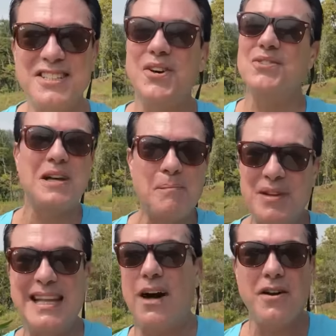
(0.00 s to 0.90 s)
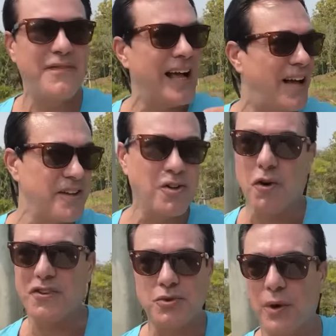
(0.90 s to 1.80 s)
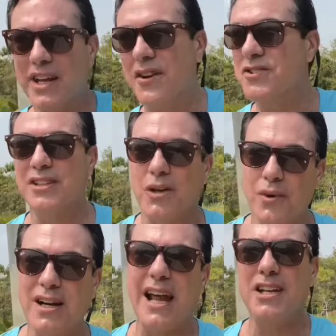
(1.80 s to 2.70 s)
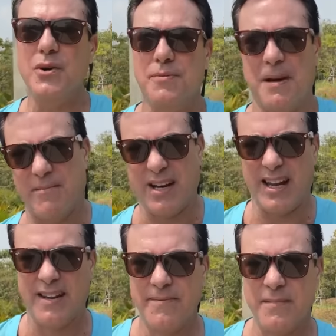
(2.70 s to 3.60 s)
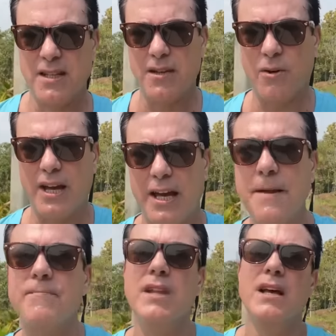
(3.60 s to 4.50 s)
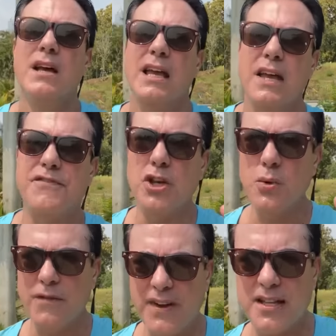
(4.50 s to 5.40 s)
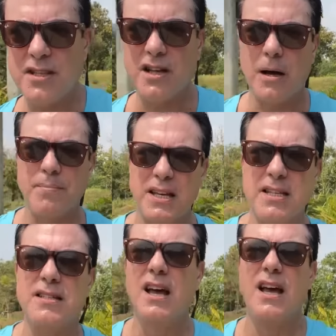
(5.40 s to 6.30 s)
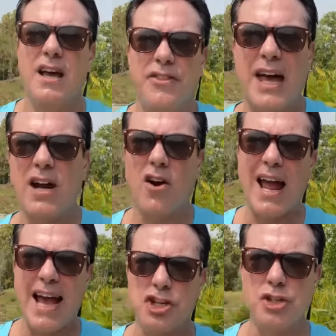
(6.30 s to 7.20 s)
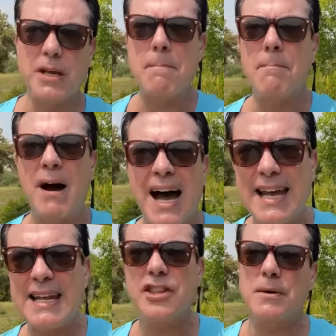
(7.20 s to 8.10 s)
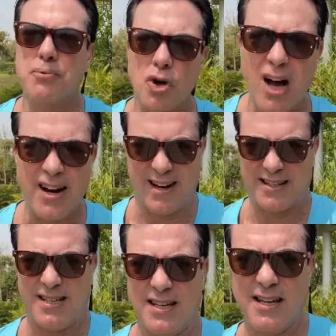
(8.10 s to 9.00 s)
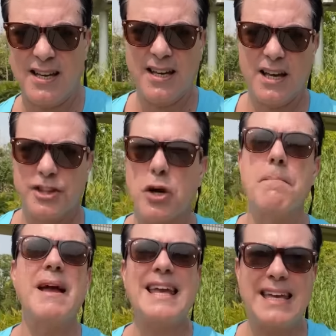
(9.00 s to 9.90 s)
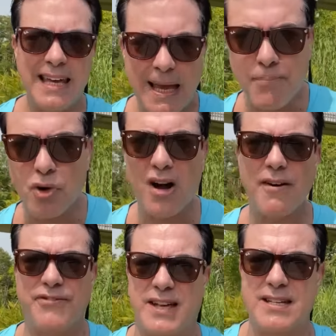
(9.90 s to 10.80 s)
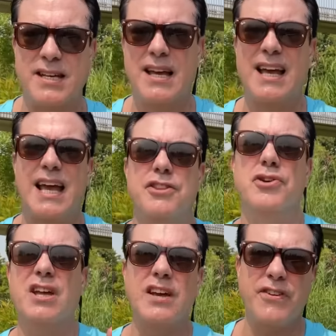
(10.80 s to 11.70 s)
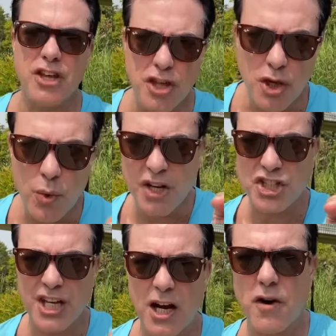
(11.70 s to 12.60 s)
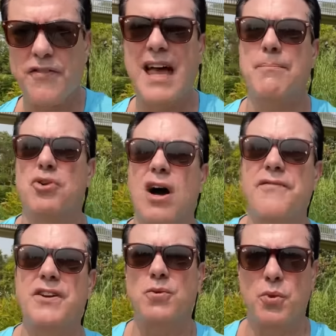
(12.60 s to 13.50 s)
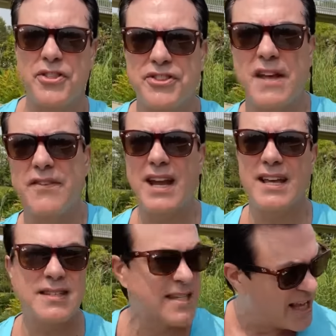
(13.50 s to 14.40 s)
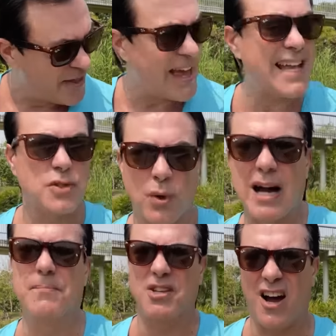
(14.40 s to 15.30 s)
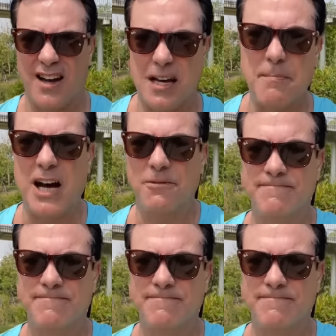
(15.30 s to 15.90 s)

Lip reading: goes up and down in value, and over 20 years, like, what did I do with my money? Okay? If you invest in companies that are actually mining the product, they're making a profit, and they're giving you a share of that profit with dividends, that's what I'm talking about.